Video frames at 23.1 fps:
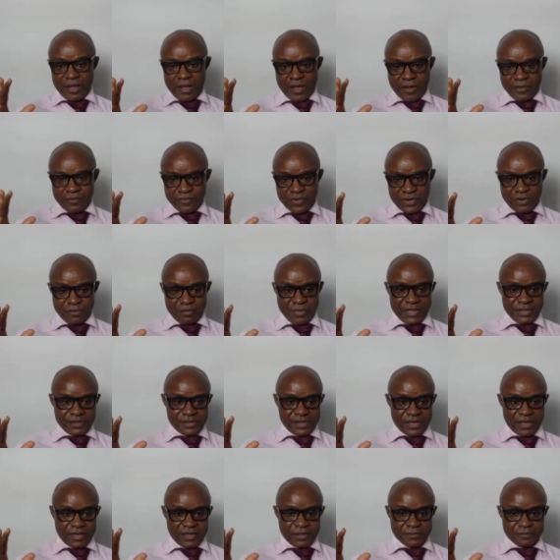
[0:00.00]

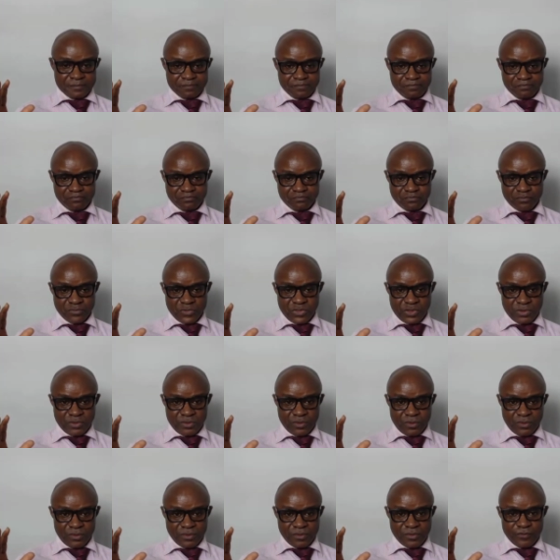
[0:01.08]
environmental
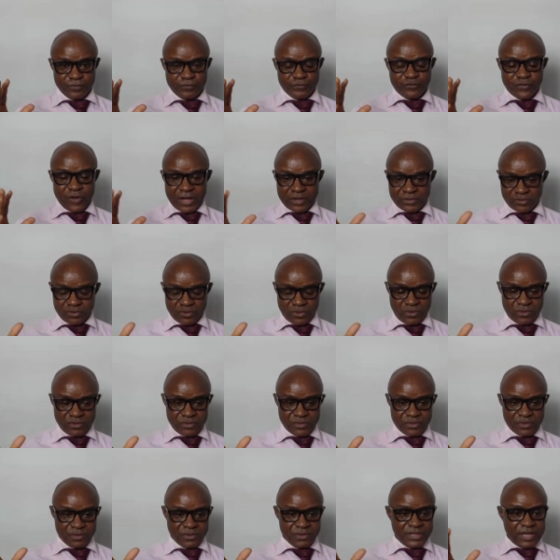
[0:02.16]
factors.